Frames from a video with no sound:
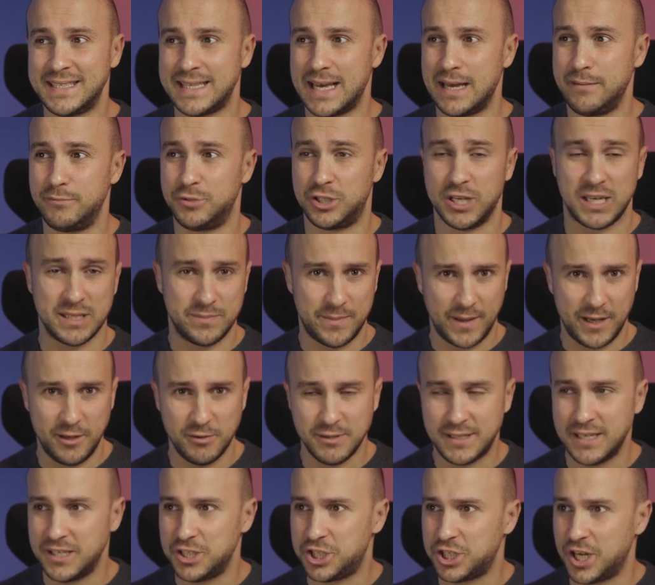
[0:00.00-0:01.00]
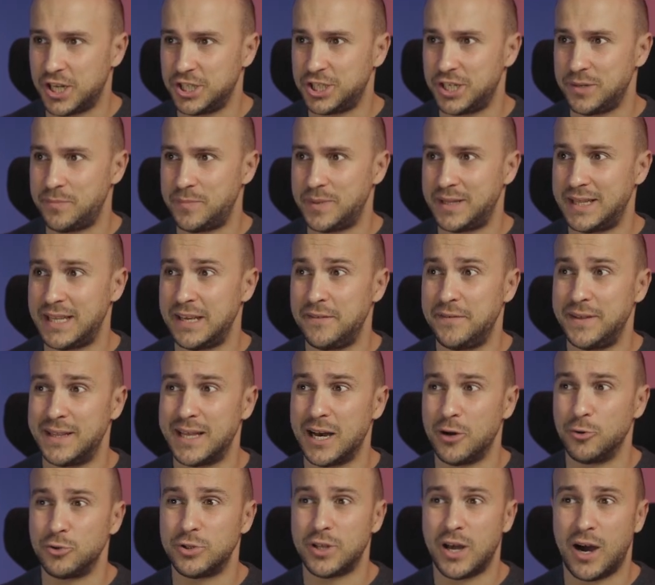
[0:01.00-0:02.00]
time just by using ChatGPT
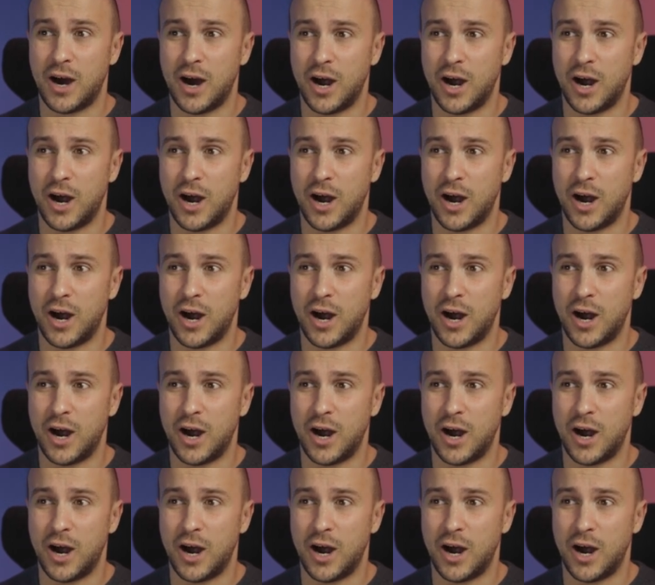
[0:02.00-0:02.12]
without